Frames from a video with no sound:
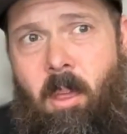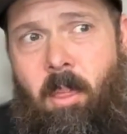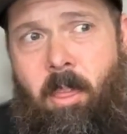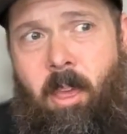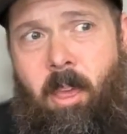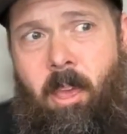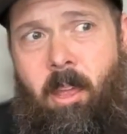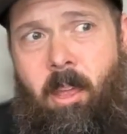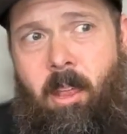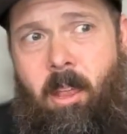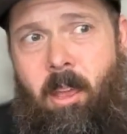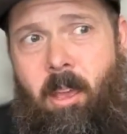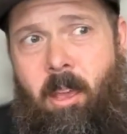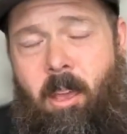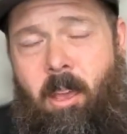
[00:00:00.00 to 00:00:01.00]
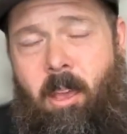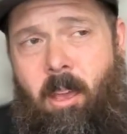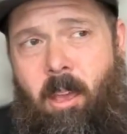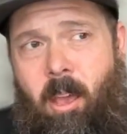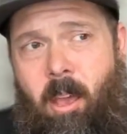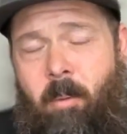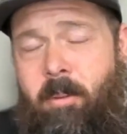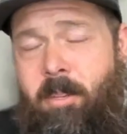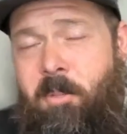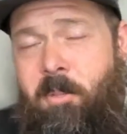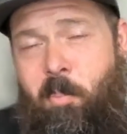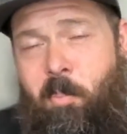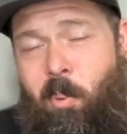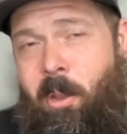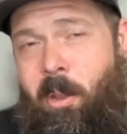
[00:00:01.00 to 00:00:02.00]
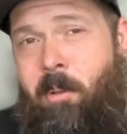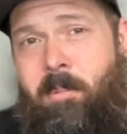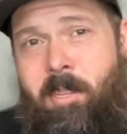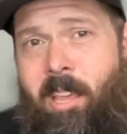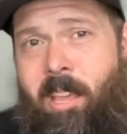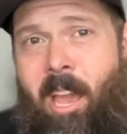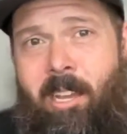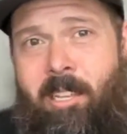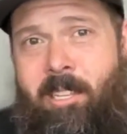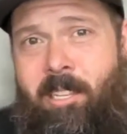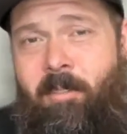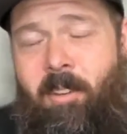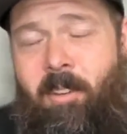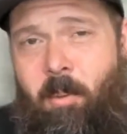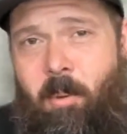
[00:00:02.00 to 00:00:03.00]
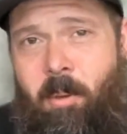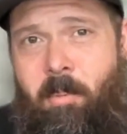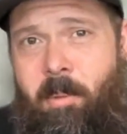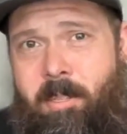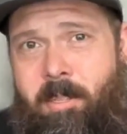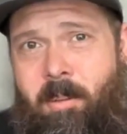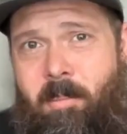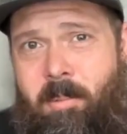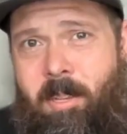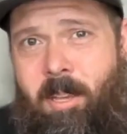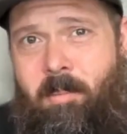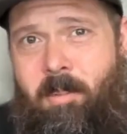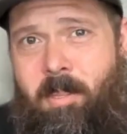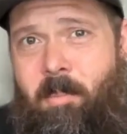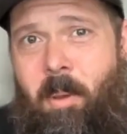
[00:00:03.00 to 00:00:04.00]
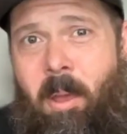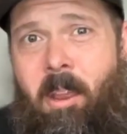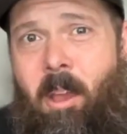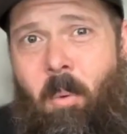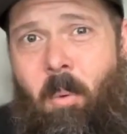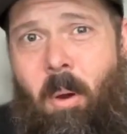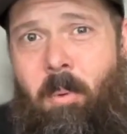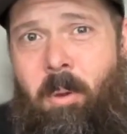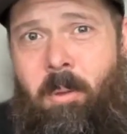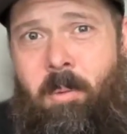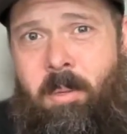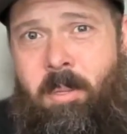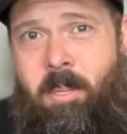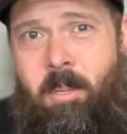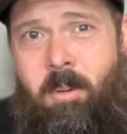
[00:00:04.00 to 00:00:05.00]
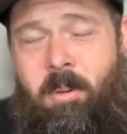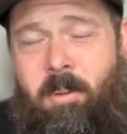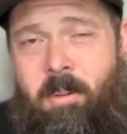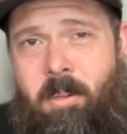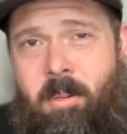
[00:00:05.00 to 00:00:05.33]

that I would just bring them to the activity with me sometimes, depending on what we would do.